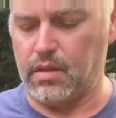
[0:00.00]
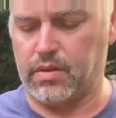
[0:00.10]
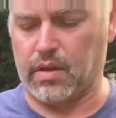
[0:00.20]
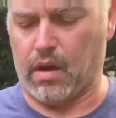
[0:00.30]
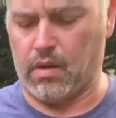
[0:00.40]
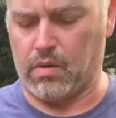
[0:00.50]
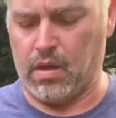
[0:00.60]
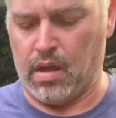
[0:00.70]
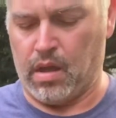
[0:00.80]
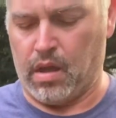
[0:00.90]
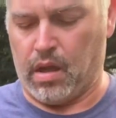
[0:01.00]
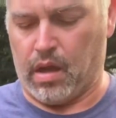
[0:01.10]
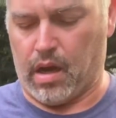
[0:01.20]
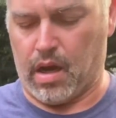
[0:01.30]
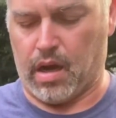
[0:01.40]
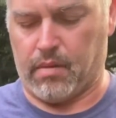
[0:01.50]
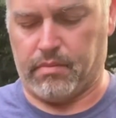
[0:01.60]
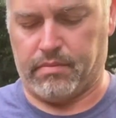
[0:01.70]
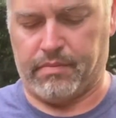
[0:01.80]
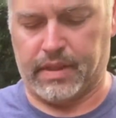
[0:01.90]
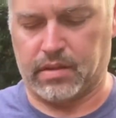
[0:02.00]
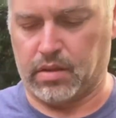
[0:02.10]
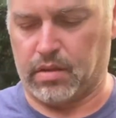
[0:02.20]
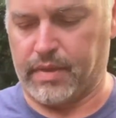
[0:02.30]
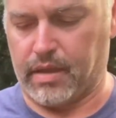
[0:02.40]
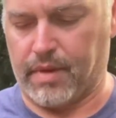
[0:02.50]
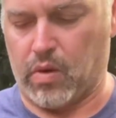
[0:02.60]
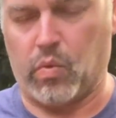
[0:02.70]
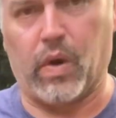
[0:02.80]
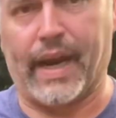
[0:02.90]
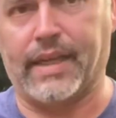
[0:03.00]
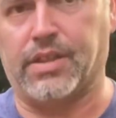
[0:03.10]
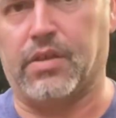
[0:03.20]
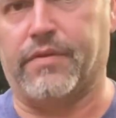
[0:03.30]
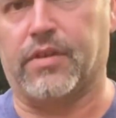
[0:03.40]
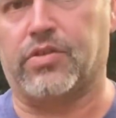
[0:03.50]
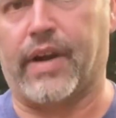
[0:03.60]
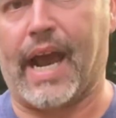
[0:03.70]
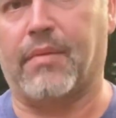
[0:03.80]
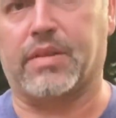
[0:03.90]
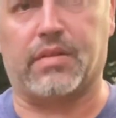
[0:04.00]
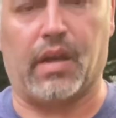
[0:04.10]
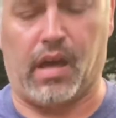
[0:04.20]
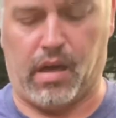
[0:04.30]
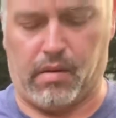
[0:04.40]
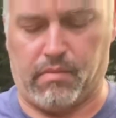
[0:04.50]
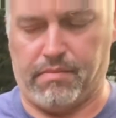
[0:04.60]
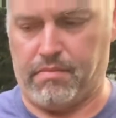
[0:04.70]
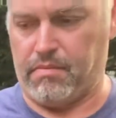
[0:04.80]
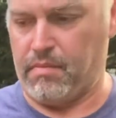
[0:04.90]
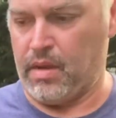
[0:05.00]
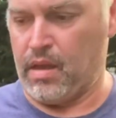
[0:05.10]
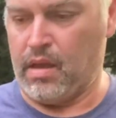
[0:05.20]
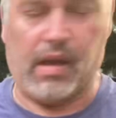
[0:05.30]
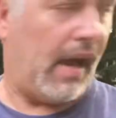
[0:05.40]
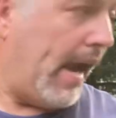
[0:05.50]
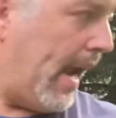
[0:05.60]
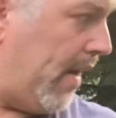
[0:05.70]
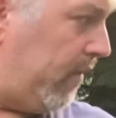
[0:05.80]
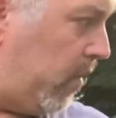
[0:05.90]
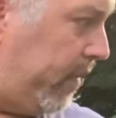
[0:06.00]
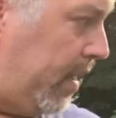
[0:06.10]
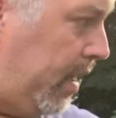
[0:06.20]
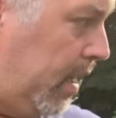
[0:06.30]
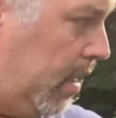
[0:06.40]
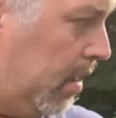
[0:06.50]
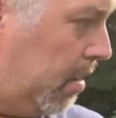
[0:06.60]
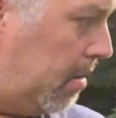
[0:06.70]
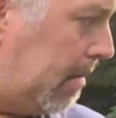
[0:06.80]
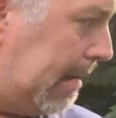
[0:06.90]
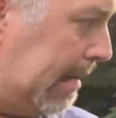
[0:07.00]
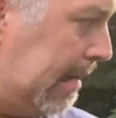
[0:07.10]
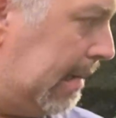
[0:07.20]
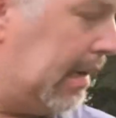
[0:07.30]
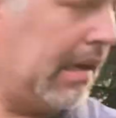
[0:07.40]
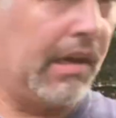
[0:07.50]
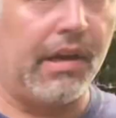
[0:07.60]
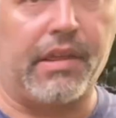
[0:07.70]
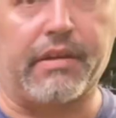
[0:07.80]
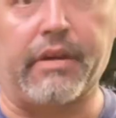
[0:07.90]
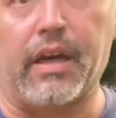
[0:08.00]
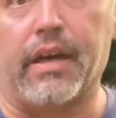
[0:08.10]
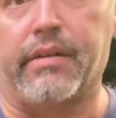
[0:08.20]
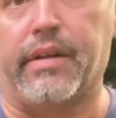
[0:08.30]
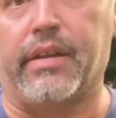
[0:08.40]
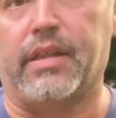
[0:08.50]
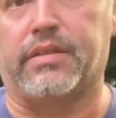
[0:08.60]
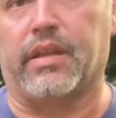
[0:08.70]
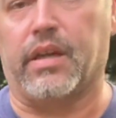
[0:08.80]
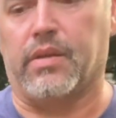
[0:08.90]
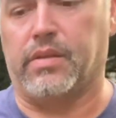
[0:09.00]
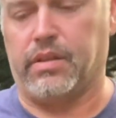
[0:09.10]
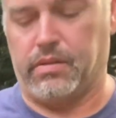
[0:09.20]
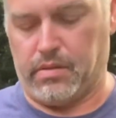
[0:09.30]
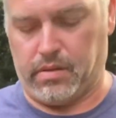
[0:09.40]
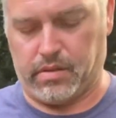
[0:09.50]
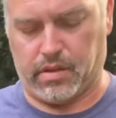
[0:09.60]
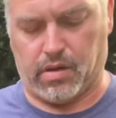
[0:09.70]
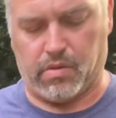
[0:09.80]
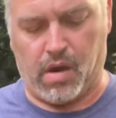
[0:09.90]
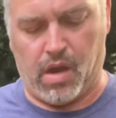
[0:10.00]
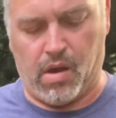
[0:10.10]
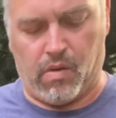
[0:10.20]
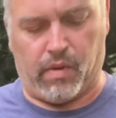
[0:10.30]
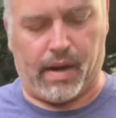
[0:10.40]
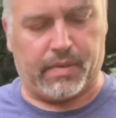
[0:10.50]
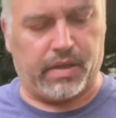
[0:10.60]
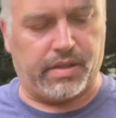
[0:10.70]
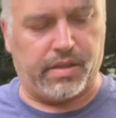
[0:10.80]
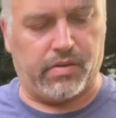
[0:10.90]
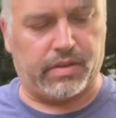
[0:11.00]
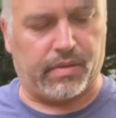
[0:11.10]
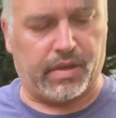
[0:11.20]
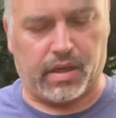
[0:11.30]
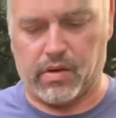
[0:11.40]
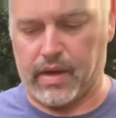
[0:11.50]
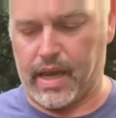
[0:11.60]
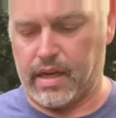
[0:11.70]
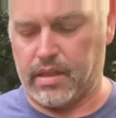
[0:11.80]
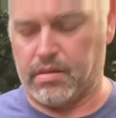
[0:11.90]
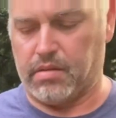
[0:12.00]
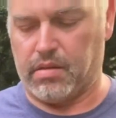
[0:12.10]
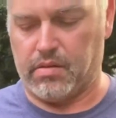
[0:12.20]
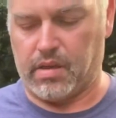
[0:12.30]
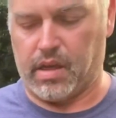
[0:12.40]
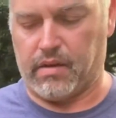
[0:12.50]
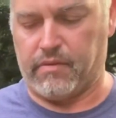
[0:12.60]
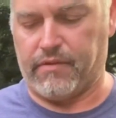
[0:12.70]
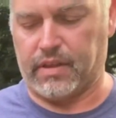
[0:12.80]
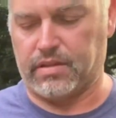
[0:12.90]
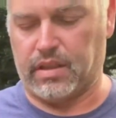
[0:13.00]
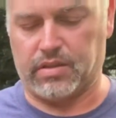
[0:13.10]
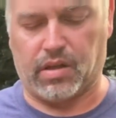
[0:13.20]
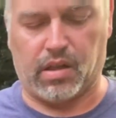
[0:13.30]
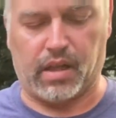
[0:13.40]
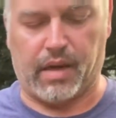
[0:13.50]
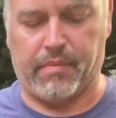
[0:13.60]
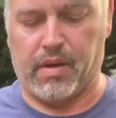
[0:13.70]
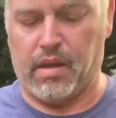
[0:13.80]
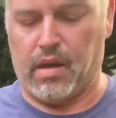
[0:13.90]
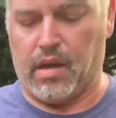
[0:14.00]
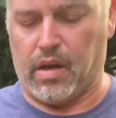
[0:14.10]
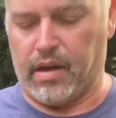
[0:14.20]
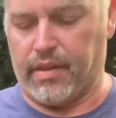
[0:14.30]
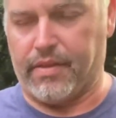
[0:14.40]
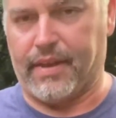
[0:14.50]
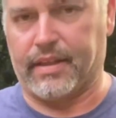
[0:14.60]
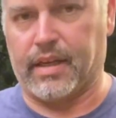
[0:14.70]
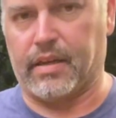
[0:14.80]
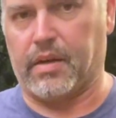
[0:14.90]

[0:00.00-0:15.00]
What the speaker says: So that's a little bit about what I do for traps. I have over here 300 of these to go to. So what I'm going to do is I'm going to go ahead and fix these all up. Another thing that